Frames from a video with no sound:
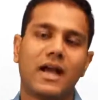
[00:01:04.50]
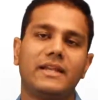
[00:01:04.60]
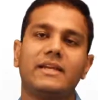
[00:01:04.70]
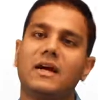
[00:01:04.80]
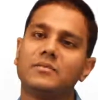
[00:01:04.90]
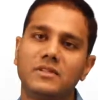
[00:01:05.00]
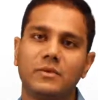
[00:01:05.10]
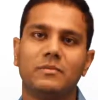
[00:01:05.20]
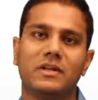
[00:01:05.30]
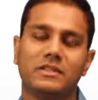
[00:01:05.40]
and he comes in
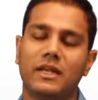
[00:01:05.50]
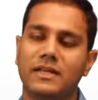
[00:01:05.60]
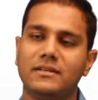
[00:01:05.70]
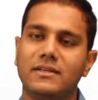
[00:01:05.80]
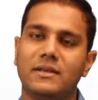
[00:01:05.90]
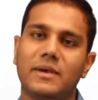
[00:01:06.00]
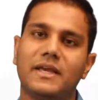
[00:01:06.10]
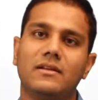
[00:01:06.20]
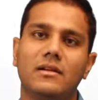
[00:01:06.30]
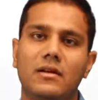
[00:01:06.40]
with muscle ache and
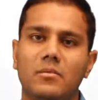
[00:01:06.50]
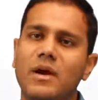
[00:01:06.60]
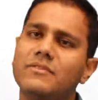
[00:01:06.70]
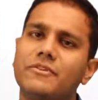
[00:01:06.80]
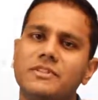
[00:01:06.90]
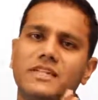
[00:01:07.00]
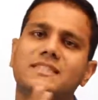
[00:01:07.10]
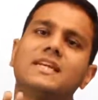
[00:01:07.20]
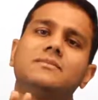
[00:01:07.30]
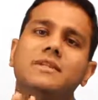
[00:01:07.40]
pain, my first
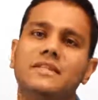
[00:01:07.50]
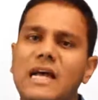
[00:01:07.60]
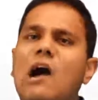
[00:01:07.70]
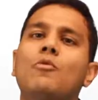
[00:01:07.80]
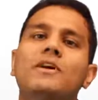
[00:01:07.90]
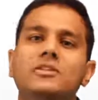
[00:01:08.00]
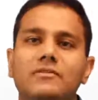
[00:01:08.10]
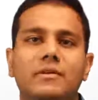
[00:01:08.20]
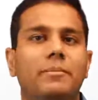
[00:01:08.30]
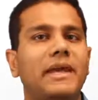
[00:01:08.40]
assessment is how much
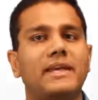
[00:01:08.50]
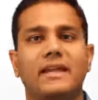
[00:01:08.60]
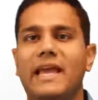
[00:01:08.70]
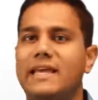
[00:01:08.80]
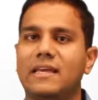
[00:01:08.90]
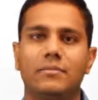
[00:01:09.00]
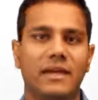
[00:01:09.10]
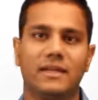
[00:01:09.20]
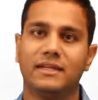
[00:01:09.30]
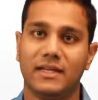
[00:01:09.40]
of a pain, ache and
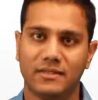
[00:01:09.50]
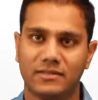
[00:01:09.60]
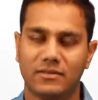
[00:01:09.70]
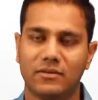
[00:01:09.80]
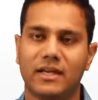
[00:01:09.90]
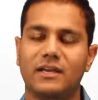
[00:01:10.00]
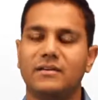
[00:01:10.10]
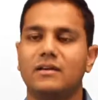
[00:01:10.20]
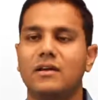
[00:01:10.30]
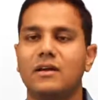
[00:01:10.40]
pain it is, okay?
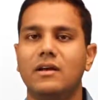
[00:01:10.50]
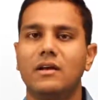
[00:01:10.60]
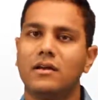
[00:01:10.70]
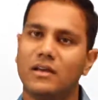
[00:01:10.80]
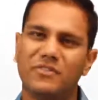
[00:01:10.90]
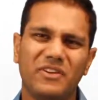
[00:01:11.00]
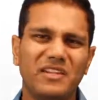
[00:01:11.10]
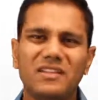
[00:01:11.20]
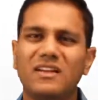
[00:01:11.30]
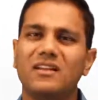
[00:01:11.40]
If it
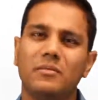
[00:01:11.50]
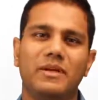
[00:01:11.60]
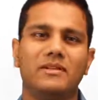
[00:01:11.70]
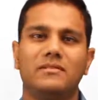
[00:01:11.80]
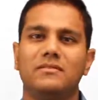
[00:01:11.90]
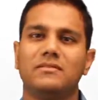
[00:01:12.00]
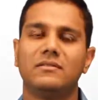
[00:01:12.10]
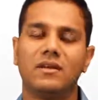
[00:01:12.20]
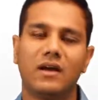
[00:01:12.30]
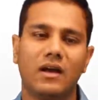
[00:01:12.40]
is a little bit,
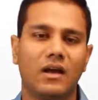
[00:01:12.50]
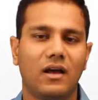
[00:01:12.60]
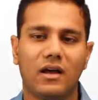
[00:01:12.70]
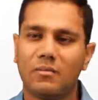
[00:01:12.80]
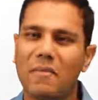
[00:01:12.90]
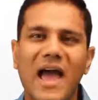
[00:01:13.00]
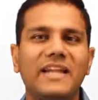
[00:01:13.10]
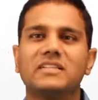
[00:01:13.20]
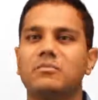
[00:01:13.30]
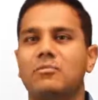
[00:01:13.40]
a
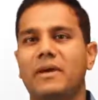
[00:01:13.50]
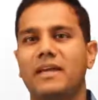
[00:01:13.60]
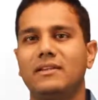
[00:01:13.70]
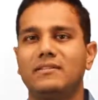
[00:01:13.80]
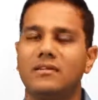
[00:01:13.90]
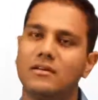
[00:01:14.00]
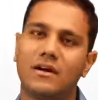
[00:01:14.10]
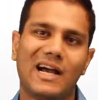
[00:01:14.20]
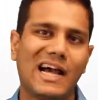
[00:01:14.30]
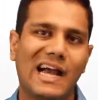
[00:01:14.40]
manageable pain,
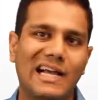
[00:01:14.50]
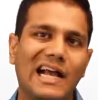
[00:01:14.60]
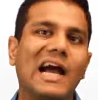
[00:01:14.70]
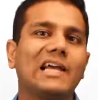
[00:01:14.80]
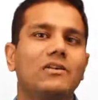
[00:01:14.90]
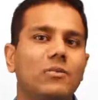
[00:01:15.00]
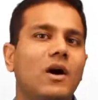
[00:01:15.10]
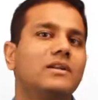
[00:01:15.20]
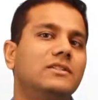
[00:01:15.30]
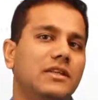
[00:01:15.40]
I kind of
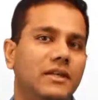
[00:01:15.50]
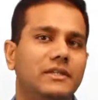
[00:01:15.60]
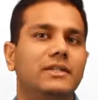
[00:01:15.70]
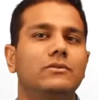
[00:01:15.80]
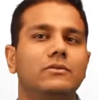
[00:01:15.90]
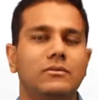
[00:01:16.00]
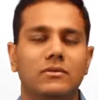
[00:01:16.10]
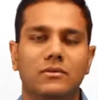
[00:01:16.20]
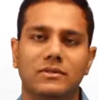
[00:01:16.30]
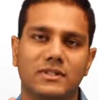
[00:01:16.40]
want to continue
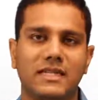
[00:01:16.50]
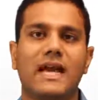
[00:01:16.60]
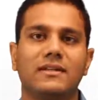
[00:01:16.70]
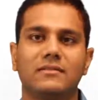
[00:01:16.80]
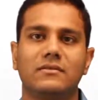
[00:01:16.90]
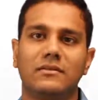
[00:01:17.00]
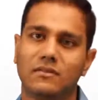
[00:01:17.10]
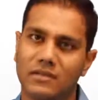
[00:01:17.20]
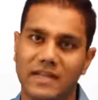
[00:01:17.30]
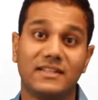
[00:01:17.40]
the statin
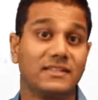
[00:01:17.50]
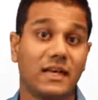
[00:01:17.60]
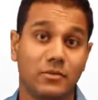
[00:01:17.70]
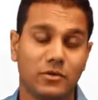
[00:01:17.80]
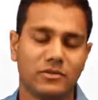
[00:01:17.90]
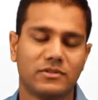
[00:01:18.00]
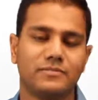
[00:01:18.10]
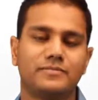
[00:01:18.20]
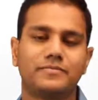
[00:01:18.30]
at the same dose.